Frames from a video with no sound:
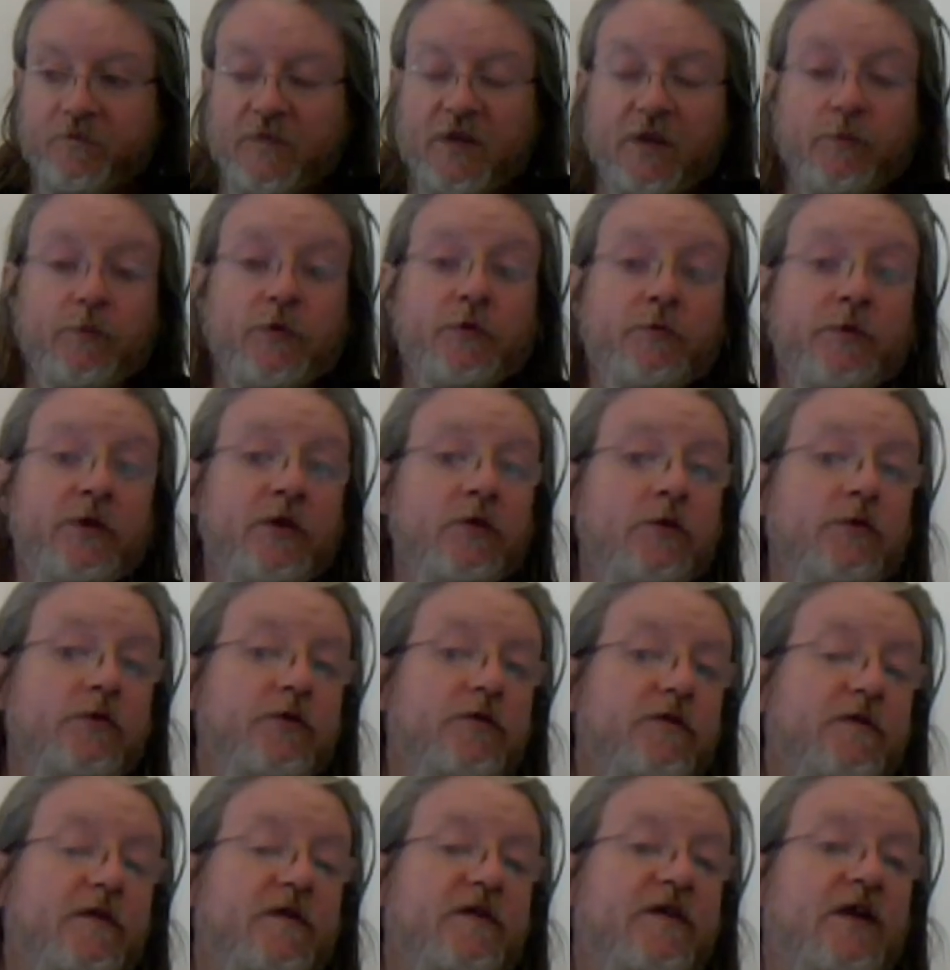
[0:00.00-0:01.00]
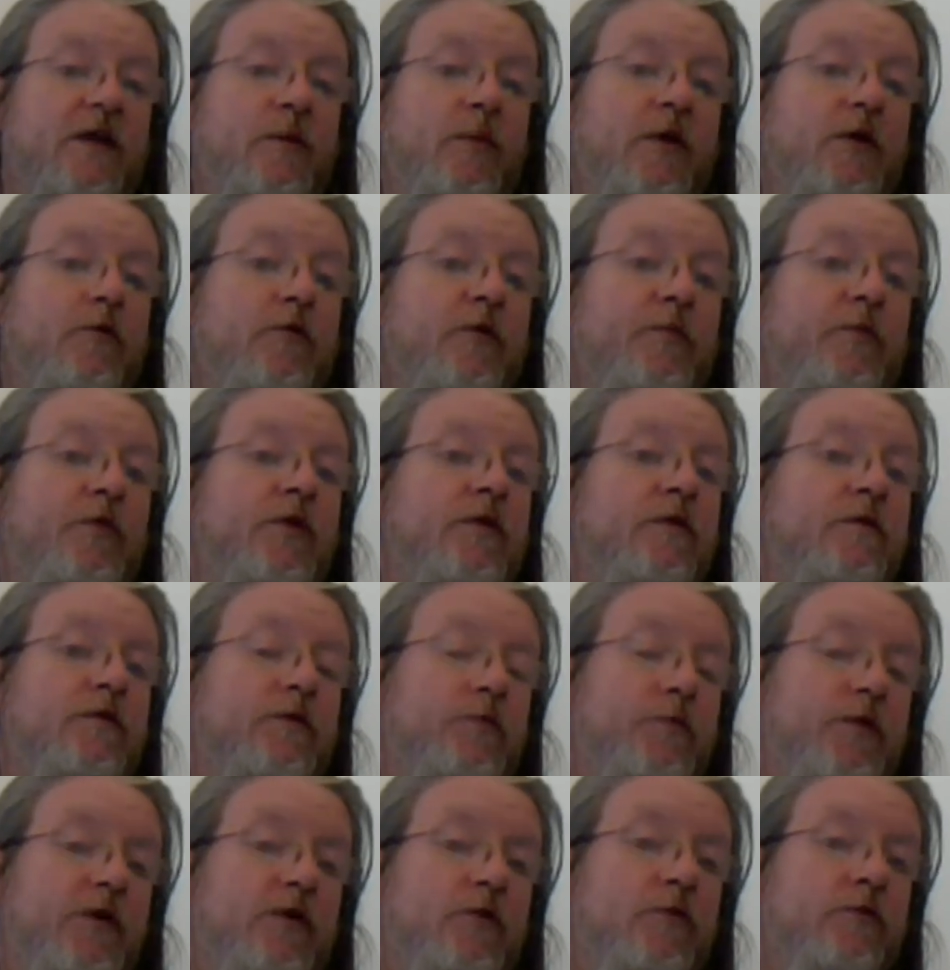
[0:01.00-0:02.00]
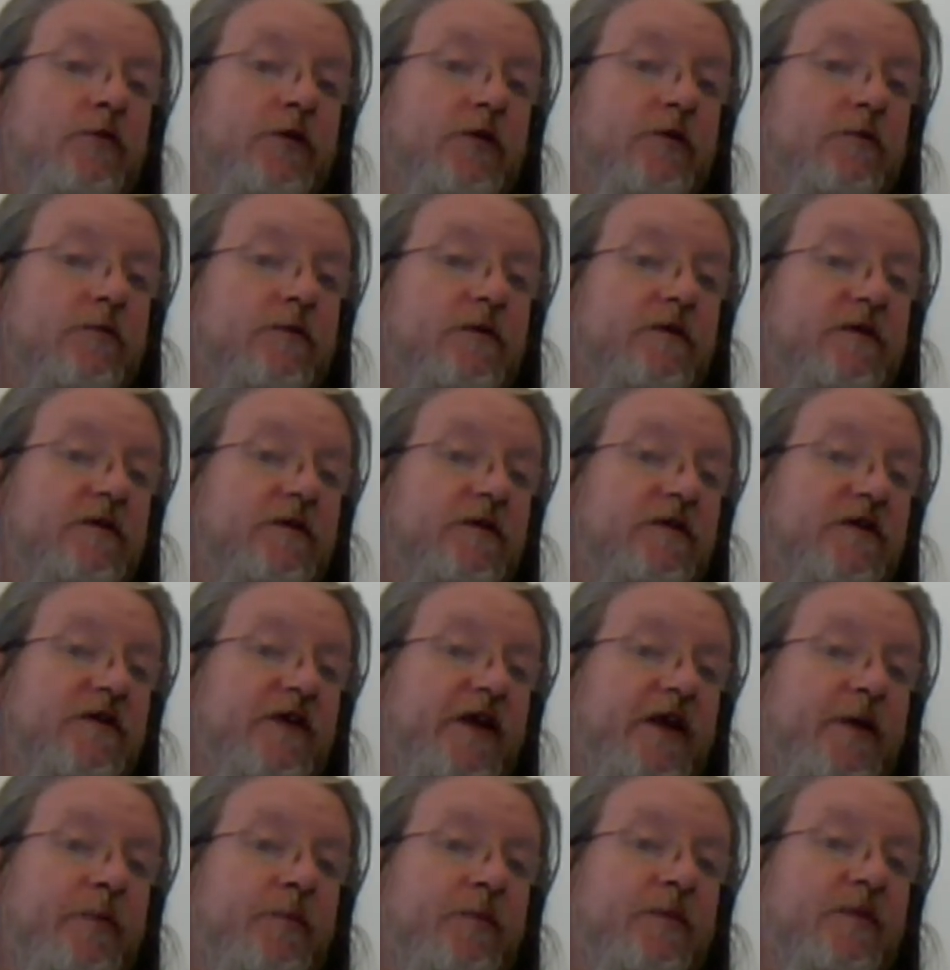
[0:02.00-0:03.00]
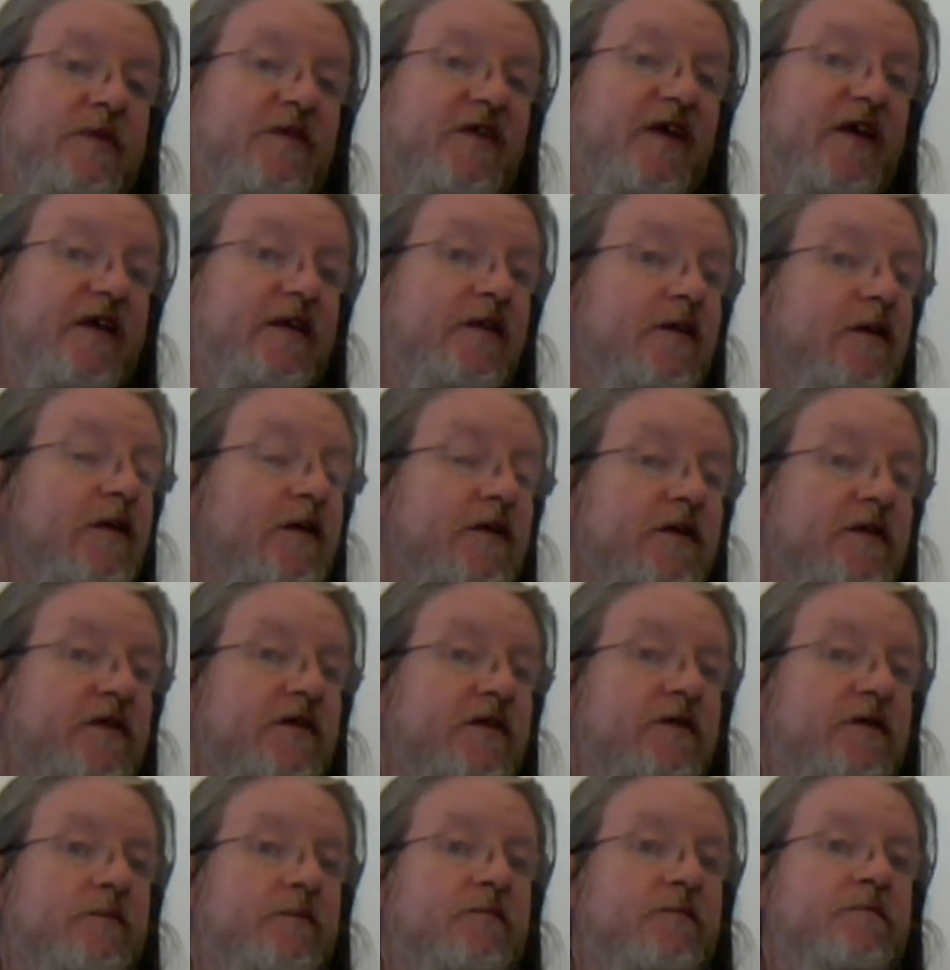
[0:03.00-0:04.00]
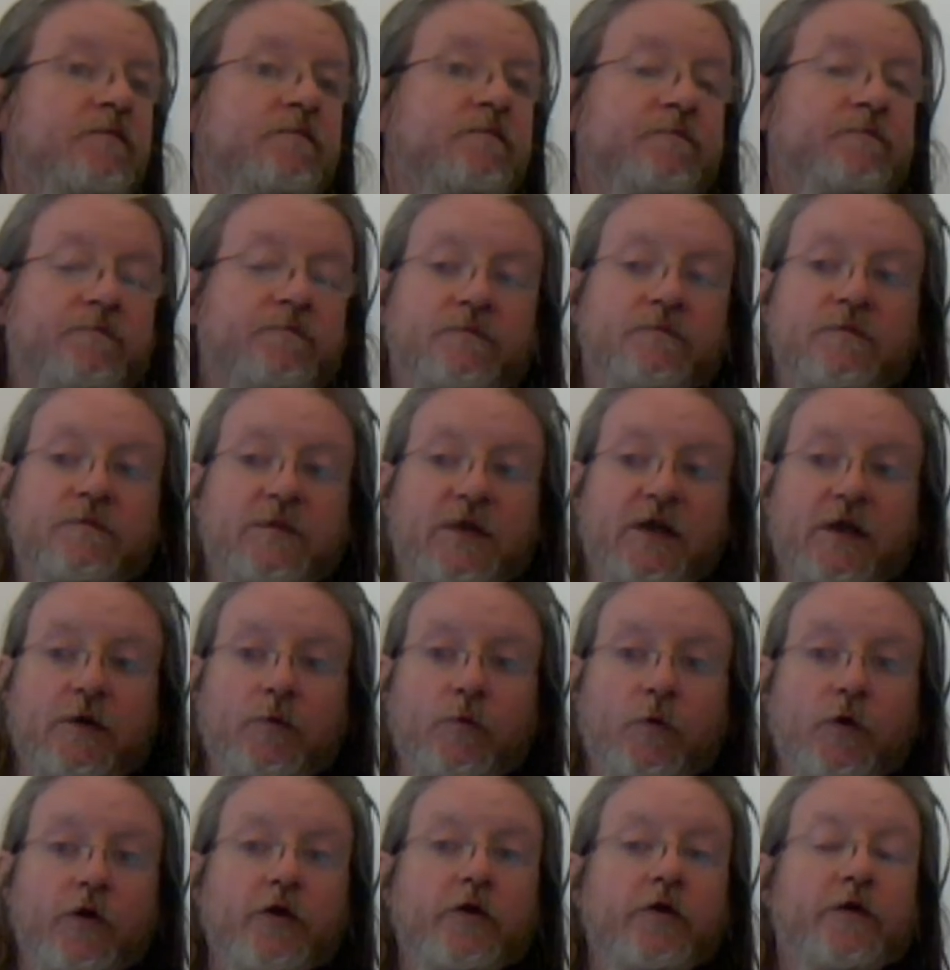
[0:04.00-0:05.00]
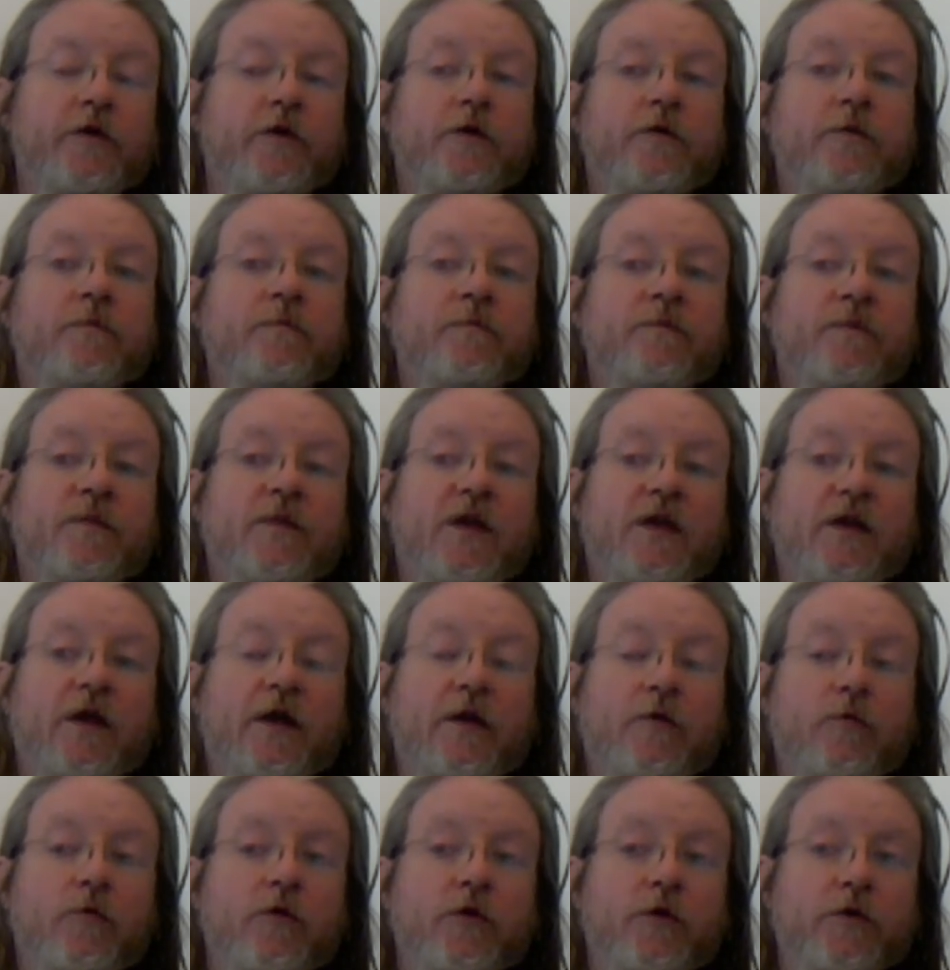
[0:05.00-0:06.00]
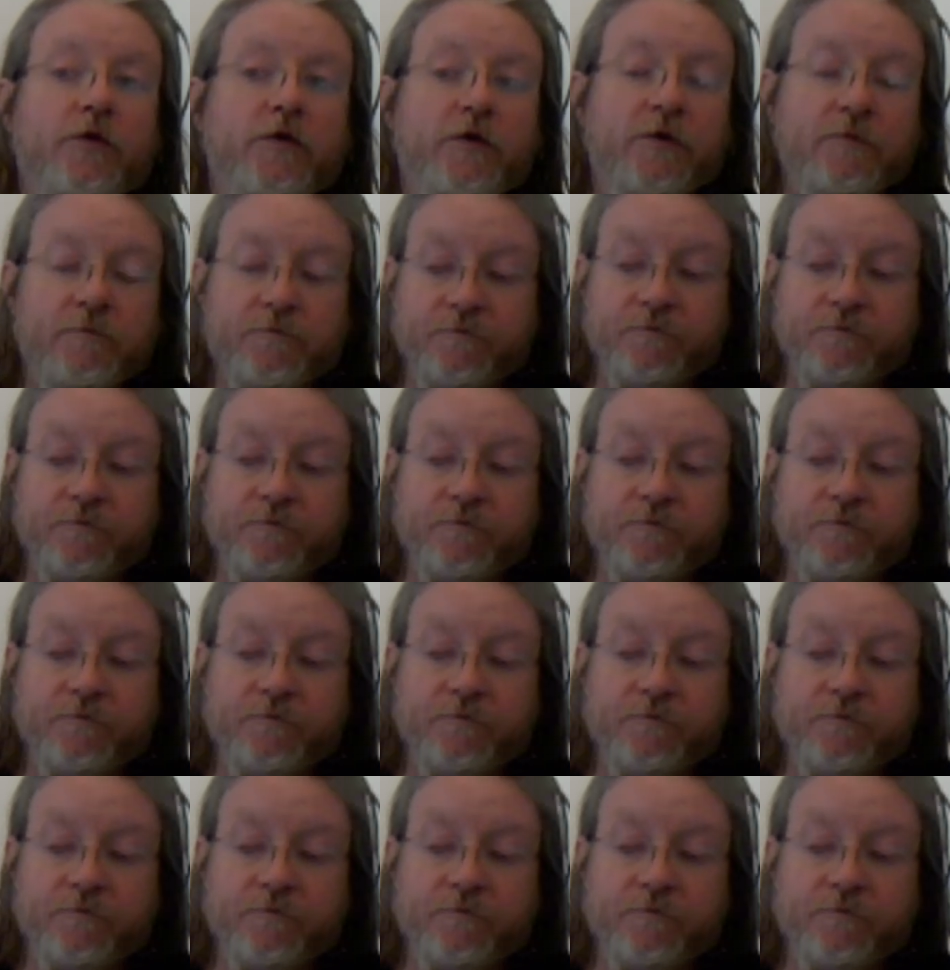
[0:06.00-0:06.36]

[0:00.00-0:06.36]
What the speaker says: but we don't use the same equipment, we don't use the same techniques in our work.